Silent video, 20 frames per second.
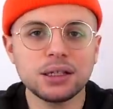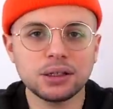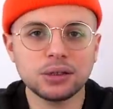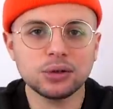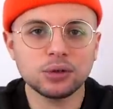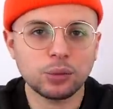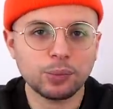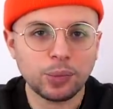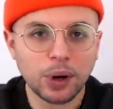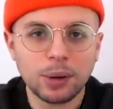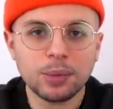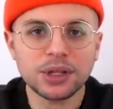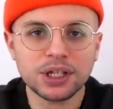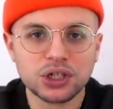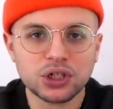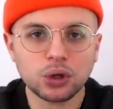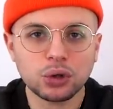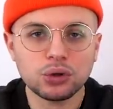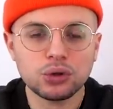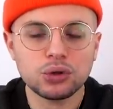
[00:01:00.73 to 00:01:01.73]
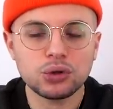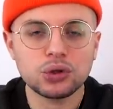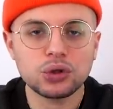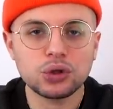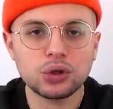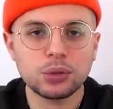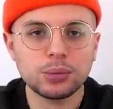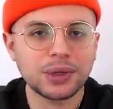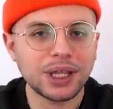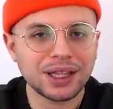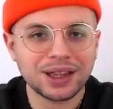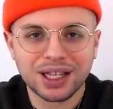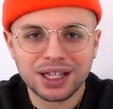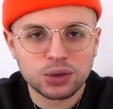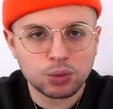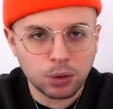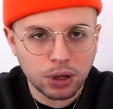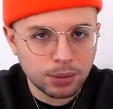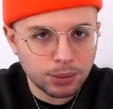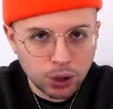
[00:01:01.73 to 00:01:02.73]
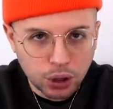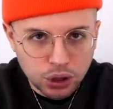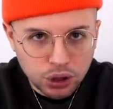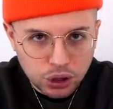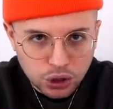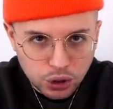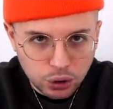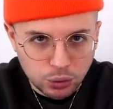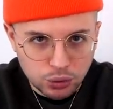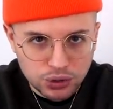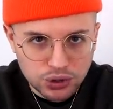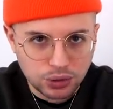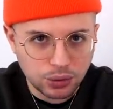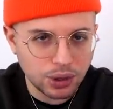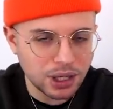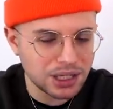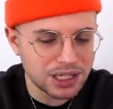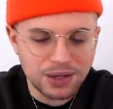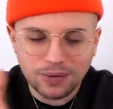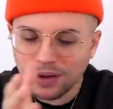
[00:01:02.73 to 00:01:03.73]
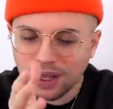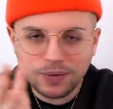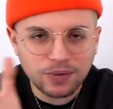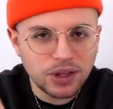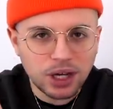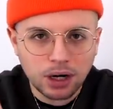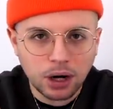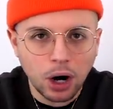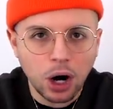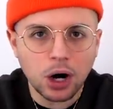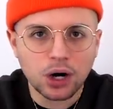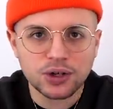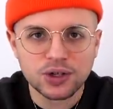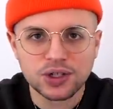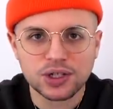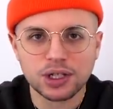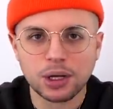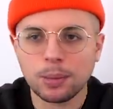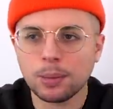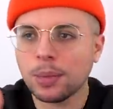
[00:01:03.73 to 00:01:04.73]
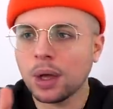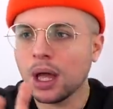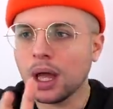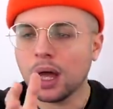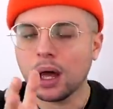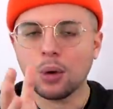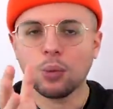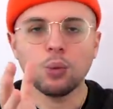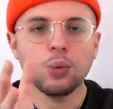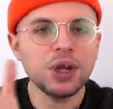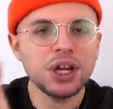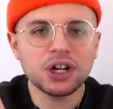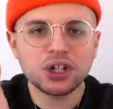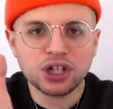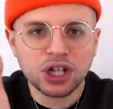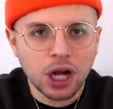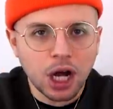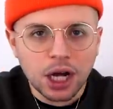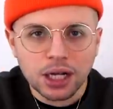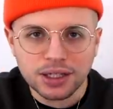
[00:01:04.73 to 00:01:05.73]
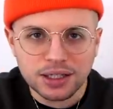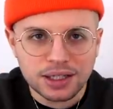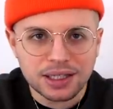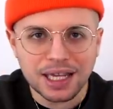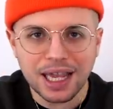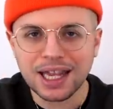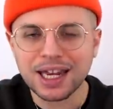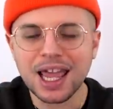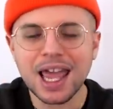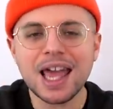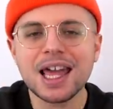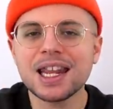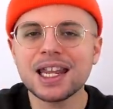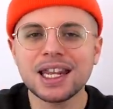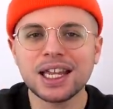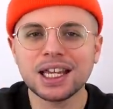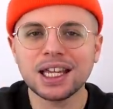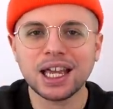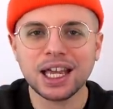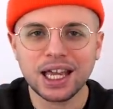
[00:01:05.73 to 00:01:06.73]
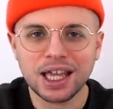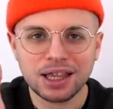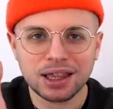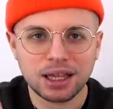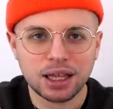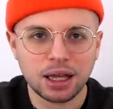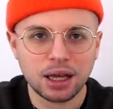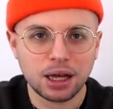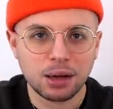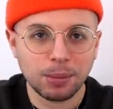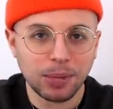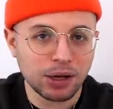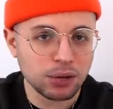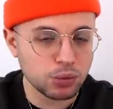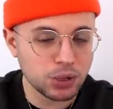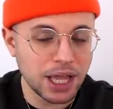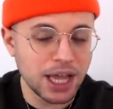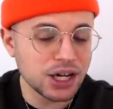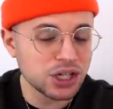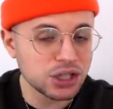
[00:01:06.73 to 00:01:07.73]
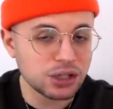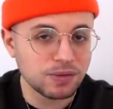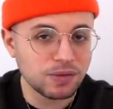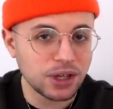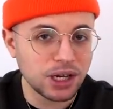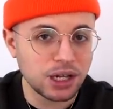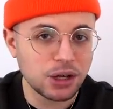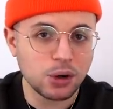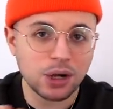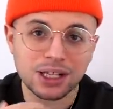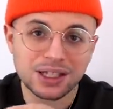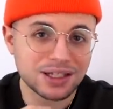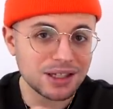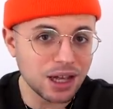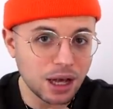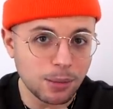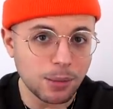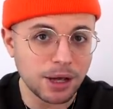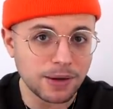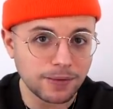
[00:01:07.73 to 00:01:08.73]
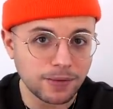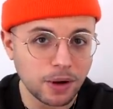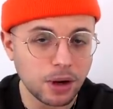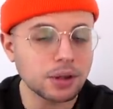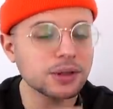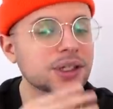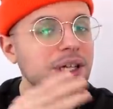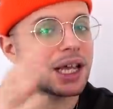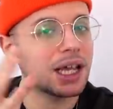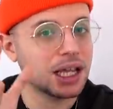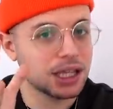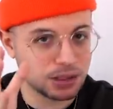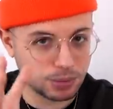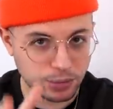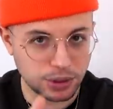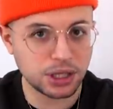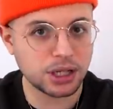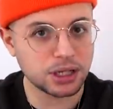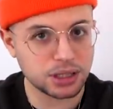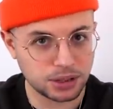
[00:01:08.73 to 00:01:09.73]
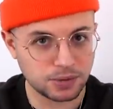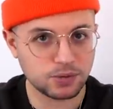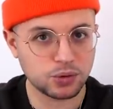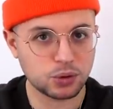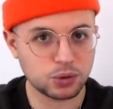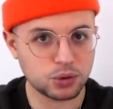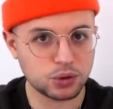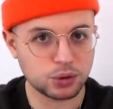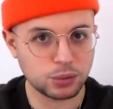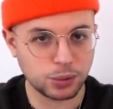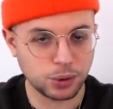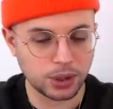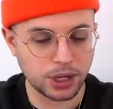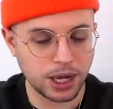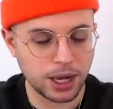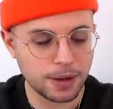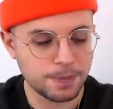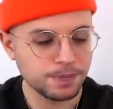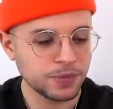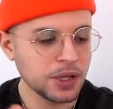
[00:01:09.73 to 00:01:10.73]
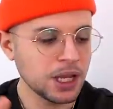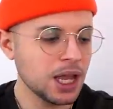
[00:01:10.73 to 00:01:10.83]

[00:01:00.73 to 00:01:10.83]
you know, published on YouTube, then that's what I'm gonna do. So if there are some weird cuts and editing in my reaction video, it's not my fault, it's because of YouTube, okay?